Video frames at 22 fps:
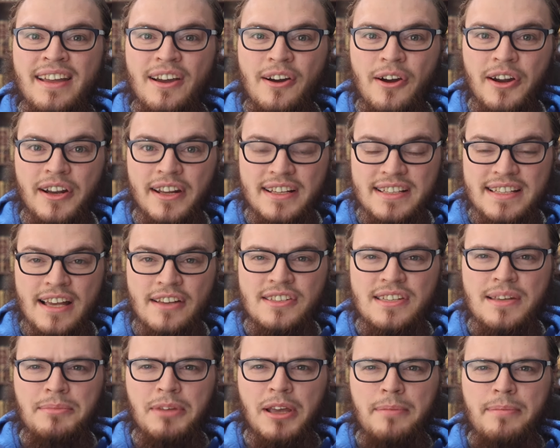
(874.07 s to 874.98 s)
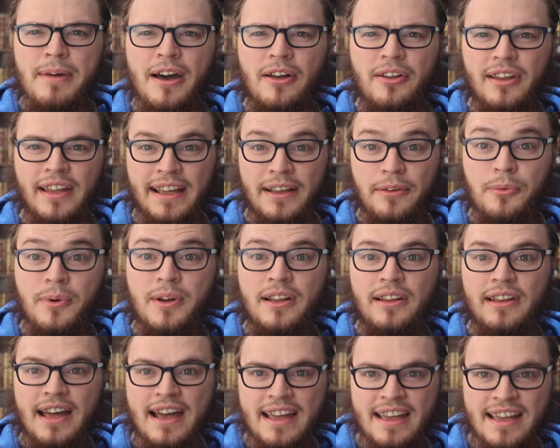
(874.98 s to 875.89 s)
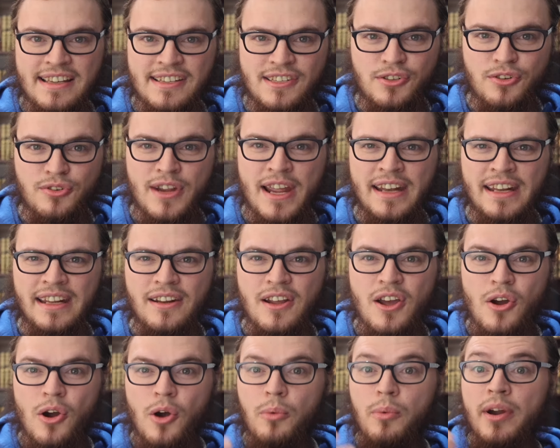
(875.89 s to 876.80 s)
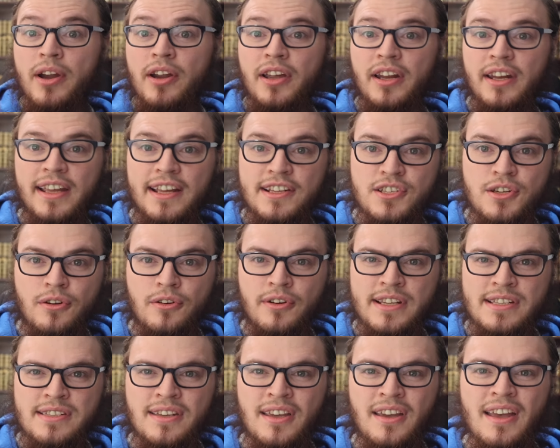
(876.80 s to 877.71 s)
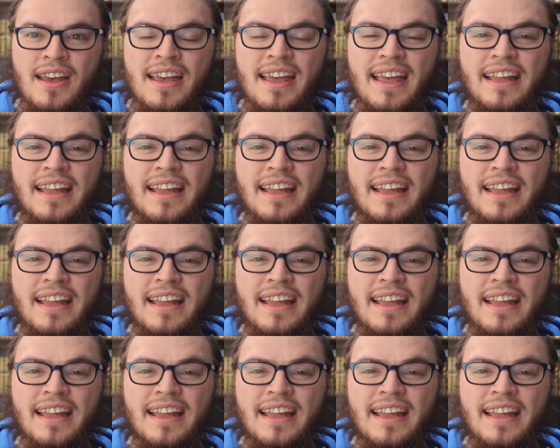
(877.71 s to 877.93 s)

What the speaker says: or to tell something about like what Allah has created, or where you're going to get your risk,